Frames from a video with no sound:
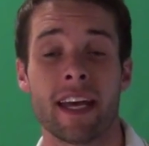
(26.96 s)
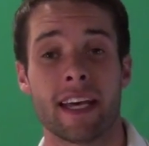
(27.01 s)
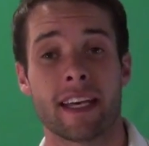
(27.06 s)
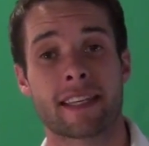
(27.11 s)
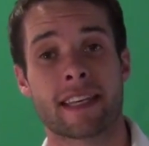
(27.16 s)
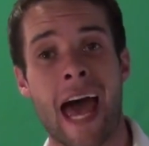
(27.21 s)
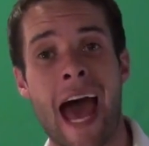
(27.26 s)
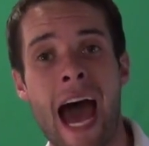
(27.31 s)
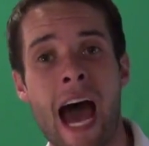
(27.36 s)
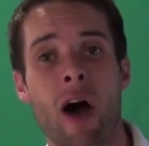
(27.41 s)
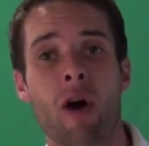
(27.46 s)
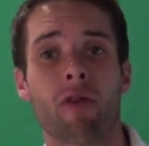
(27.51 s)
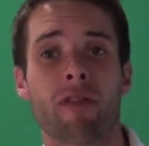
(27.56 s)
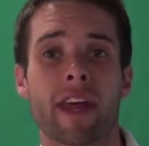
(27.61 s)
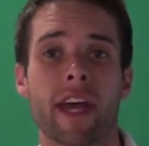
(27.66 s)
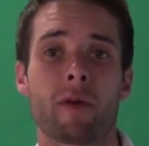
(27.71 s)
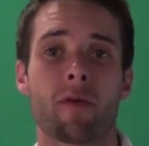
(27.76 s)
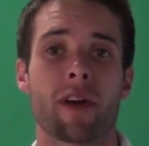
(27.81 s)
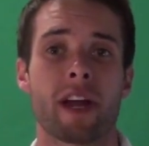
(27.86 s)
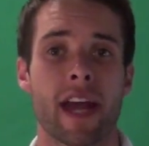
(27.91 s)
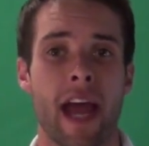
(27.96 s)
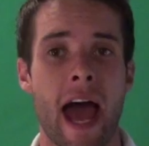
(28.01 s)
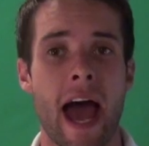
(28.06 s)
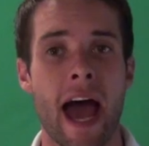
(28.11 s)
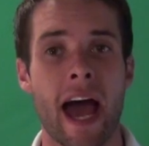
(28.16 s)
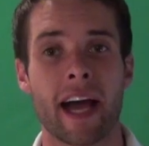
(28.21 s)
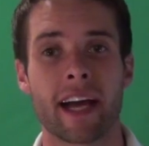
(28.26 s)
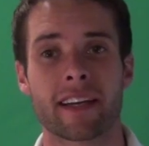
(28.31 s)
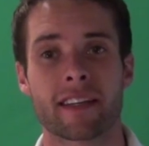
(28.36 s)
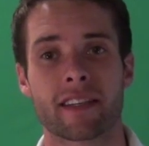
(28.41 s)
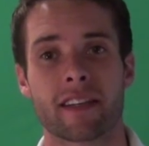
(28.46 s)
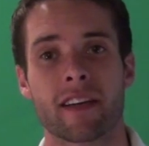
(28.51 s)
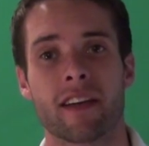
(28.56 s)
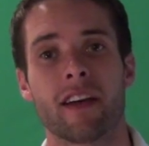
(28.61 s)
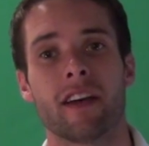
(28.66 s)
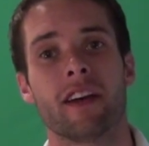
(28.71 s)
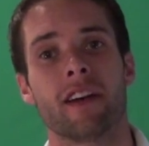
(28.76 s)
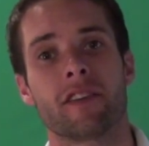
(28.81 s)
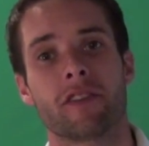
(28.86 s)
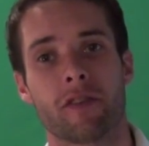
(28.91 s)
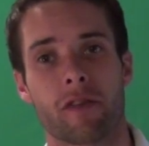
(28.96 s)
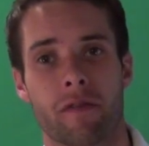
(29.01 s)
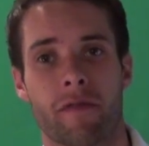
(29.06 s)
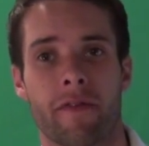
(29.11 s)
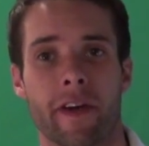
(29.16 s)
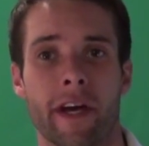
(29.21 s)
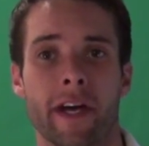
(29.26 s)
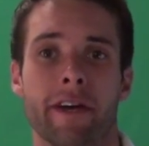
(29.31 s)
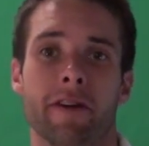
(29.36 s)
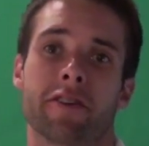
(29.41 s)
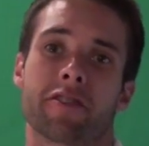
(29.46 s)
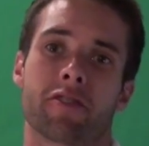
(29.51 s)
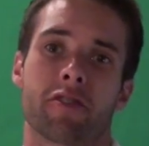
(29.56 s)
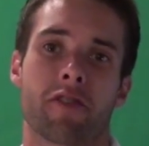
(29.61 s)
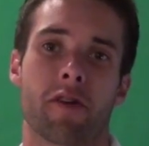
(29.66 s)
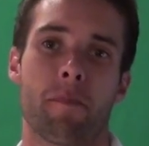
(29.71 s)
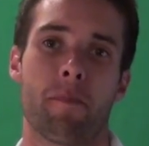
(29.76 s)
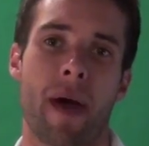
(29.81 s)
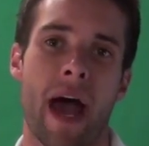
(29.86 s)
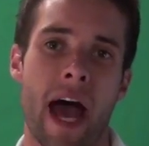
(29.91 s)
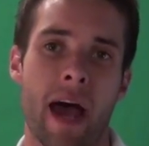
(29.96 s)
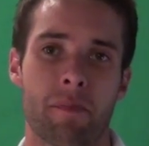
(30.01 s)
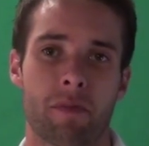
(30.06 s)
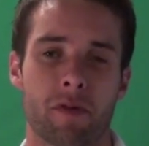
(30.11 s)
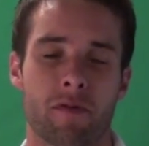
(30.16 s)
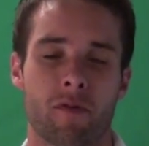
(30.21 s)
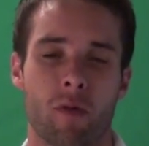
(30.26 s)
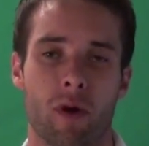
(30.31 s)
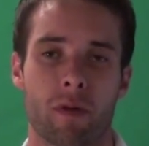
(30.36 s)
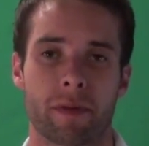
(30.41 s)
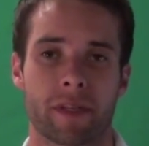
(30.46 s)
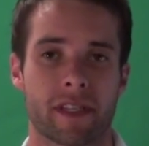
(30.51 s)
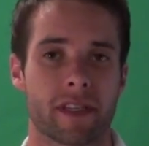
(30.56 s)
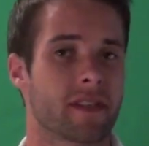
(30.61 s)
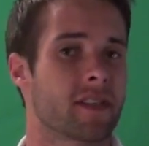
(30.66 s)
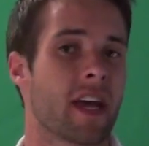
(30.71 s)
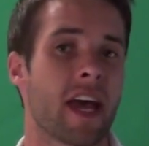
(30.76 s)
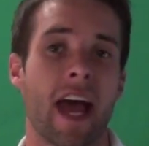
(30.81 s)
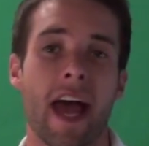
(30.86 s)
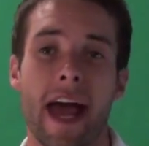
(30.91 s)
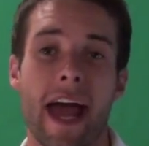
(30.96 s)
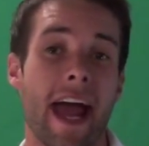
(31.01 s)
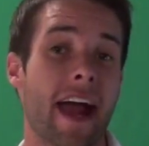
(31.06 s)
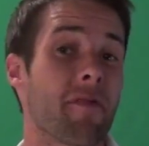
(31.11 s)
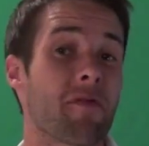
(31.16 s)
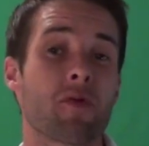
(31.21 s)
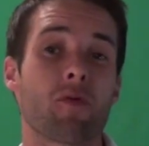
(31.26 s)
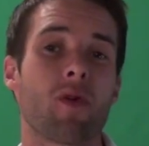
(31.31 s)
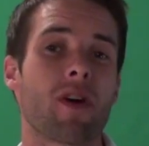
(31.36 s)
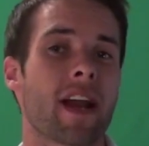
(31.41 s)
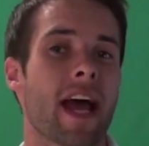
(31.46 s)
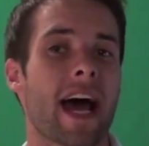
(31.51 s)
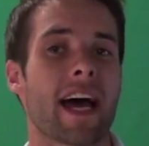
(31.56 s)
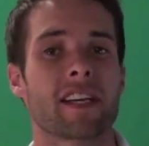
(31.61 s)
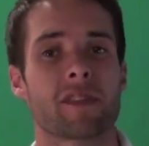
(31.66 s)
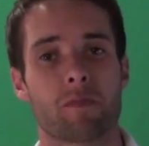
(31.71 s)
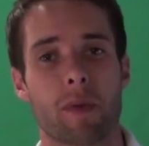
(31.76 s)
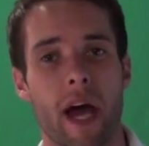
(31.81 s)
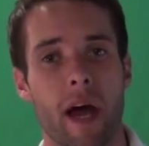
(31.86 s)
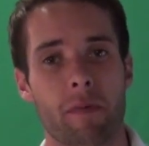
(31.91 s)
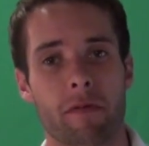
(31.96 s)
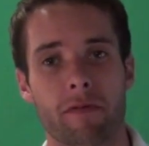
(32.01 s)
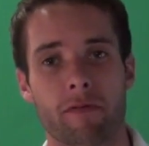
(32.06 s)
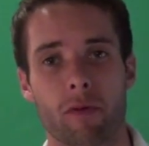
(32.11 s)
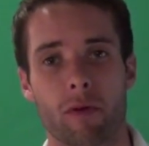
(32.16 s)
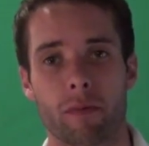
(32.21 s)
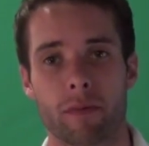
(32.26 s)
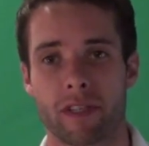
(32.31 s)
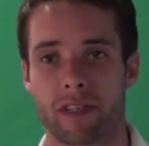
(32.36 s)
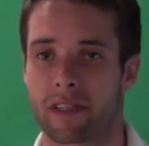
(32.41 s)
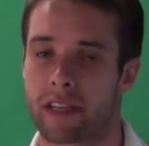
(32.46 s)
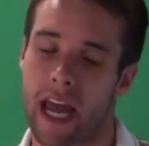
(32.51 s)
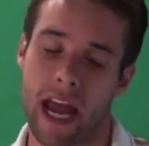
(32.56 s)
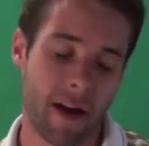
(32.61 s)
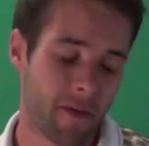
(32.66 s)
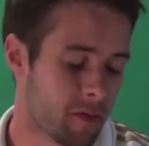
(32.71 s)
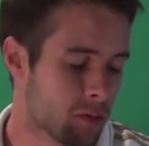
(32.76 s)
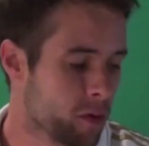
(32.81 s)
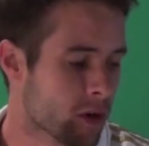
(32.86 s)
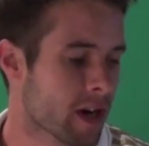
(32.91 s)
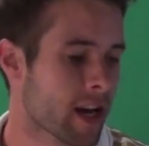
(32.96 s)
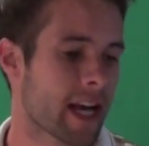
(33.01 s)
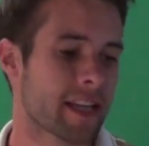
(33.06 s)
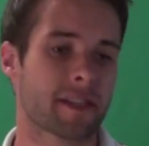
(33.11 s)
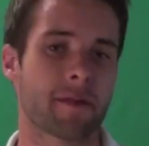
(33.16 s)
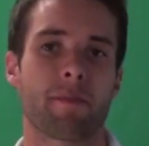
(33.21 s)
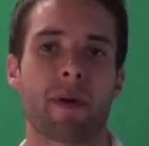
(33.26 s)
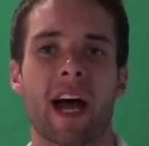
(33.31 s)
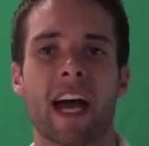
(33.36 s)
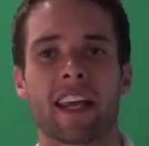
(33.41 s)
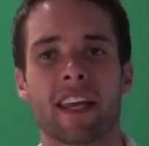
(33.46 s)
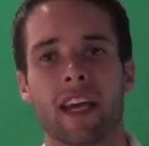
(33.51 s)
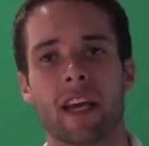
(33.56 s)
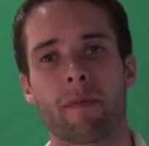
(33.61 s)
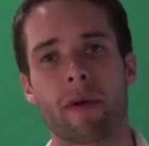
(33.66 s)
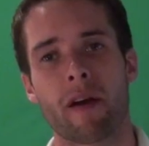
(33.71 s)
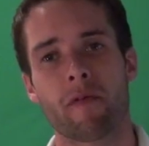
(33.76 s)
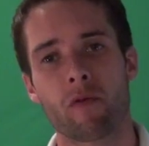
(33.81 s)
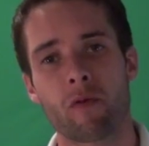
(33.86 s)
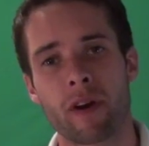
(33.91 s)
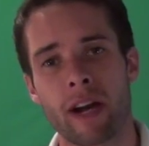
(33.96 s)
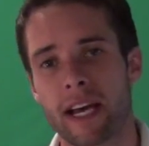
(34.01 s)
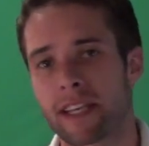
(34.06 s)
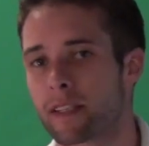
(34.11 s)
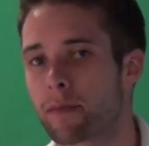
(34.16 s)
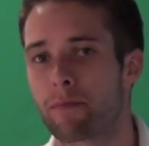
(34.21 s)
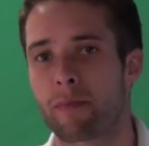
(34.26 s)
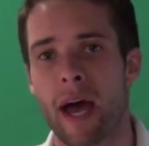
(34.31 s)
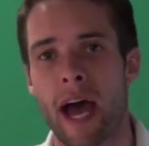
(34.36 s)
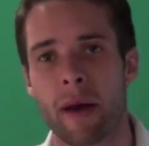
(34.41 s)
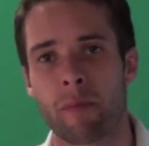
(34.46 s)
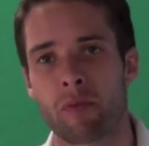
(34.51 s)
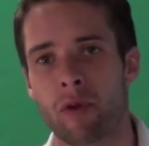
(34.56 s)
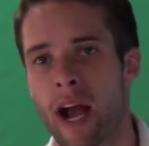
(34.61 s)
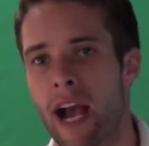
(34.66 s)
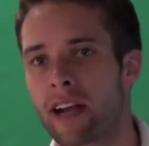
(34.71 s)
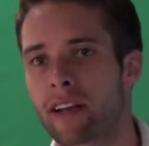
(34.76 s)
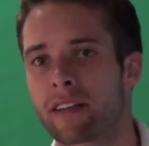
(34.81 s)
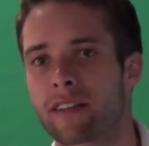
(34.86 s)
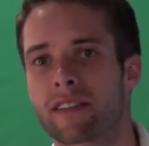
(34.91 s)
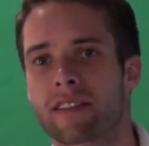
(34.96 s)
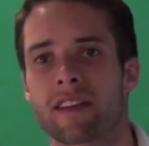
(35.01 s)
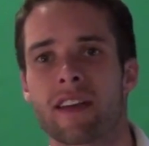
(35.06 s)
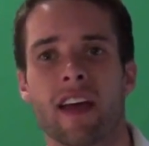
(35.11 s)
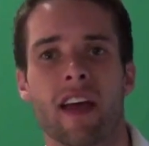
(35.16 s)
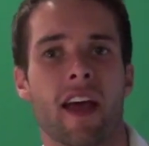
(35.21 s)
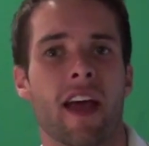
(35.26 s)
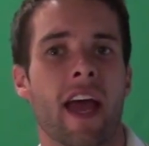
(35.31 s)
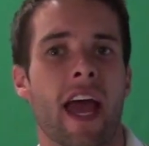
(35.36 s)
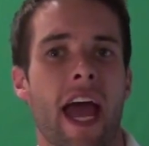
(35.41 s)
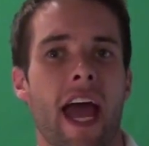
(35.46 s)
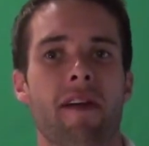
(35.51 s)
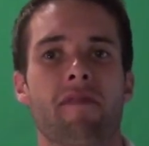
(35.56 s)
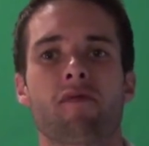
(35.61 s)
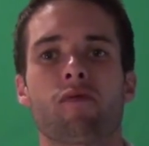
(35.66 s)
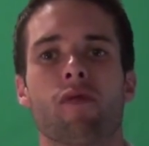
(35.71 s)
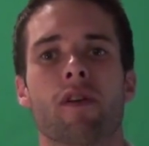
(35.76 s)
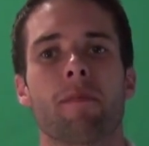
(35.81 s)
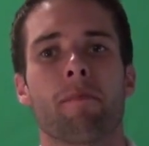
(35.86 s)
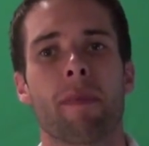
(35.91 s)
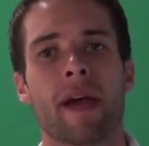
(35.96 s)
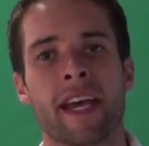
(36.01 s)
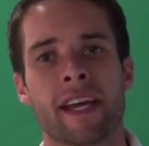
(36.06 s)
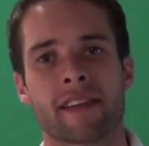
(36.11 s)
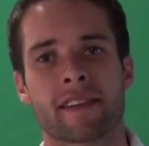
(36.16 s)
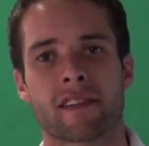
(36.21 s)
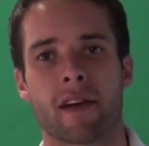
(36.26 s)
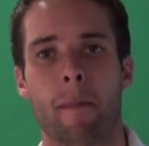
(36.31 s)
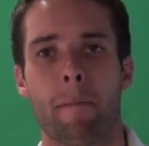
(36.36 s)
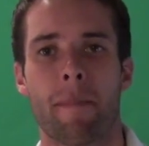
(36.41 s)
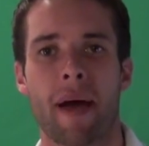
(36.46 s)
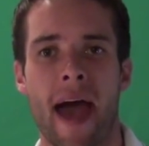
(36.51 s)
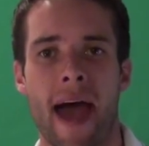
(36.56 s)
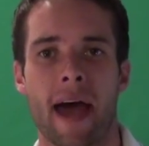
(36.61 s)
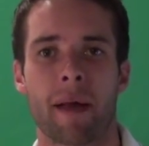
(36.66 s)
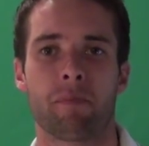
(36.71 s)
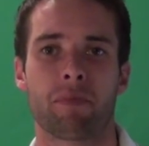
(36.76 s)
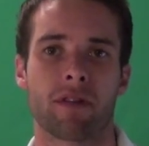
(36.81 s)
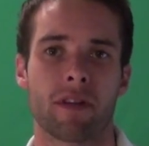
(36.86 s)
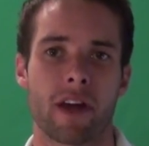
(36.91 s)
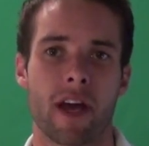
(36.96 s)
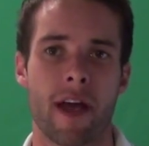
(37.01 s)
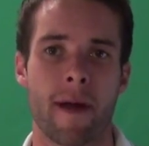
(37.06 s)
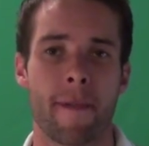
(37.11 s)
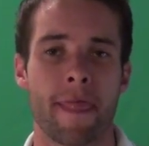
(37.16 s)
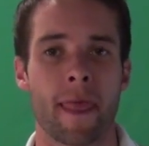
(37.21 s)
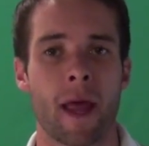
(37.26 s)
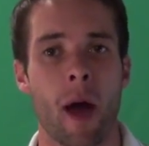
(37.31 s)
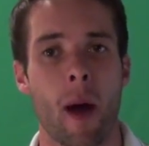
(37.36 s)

is how they react to their failures or their bad performances. Everyone has bad performances. Everyone has a bad game. Everyone has a bad practice. Everyone makes a bad play.